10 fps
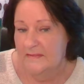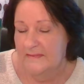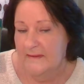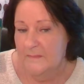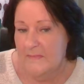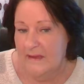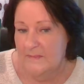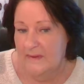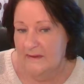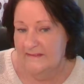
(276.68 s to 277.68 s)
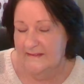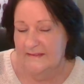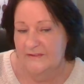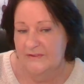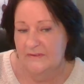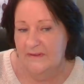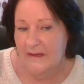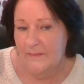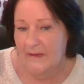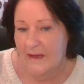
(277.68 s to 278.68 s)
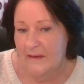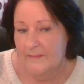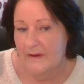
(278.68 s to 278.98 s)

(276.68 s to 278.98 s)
There may be a decision coming up